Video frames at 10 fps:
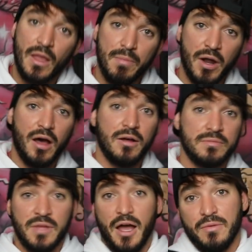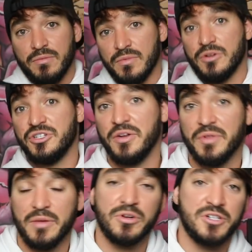But I
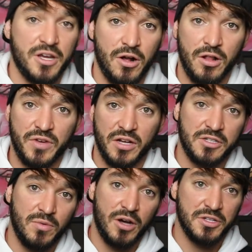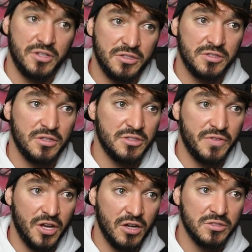genuinely appreciate all of you guys that are watching these
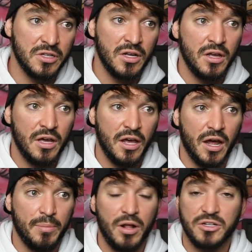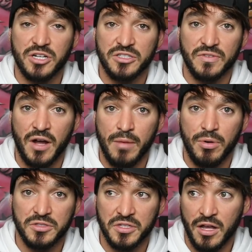videos, and I apologize for not
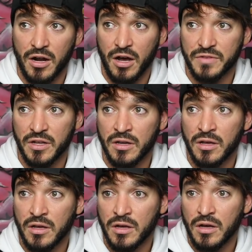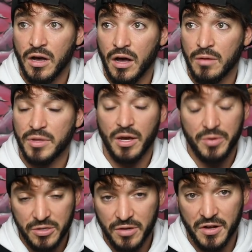posting that often. But yeah,
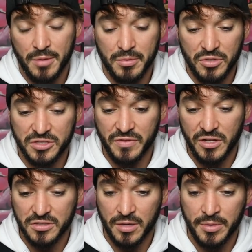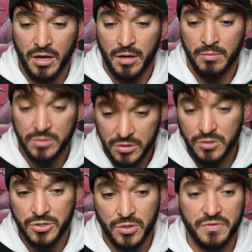we do have a couple music videos coming up,
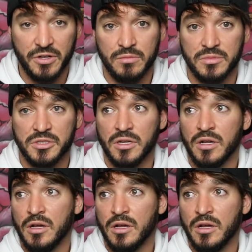2 short films